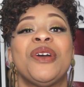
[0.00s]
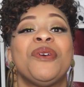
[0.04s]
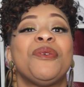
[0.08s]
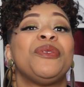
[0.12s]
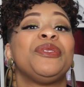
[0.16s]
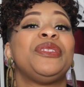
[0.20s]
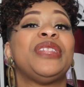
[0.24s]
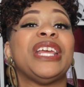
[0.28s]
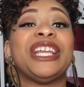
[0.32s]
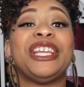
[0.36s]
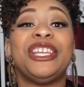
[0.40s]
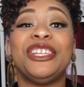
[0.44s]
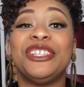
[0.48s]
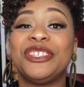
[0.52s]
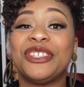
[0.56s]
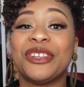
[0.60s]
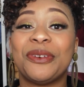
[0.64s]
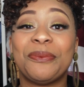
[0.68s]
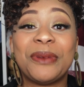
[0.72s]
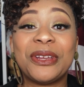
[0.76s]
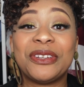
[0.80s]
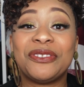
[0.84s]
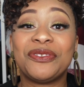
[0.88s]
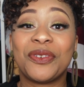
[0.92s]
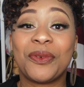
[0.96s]
Well, thank you
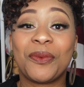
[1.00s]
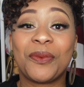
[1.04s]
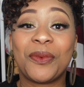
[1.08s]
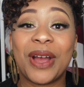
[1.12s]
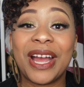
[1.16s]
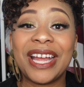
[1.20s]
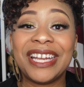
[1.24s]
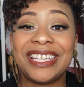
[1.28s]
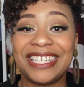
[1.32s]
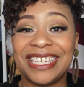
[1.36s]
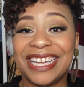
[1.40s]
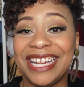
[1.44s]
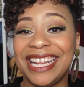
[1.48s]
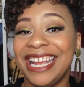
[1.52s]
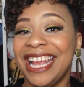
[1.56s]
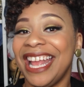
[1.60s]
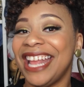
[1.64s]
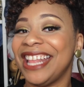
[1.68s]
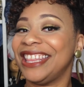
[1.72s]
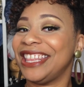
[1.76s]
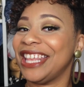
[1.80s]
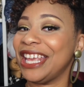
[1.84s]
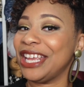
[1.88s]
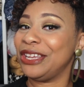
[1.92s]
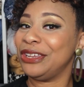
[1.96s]
so much for watching,
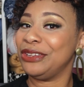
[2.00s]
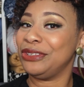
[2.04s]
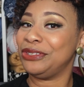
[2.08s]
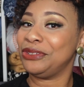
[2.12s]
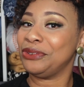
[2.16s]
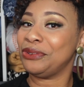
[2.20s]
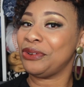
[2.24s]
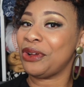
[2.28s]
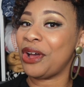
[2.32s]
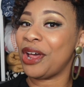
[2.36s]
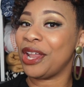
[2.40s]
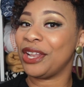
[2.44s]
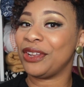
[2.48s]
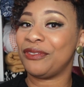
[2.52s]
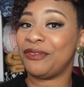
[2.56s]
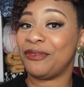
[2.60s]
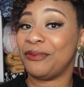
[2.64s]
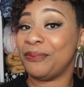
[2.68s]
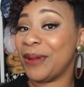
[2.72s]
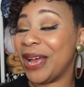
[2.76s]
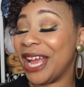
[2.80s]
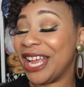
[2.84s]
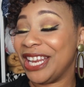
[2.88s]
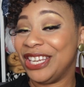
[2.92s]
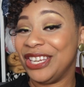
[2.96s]
and thank you to all
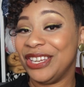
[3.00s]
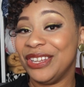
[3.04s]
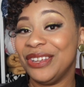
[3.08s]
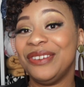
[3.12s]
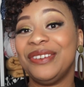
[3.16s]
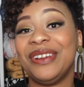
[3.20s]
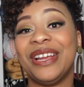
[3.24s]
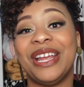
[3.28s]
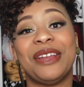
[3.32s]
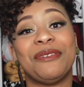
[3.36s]
of my new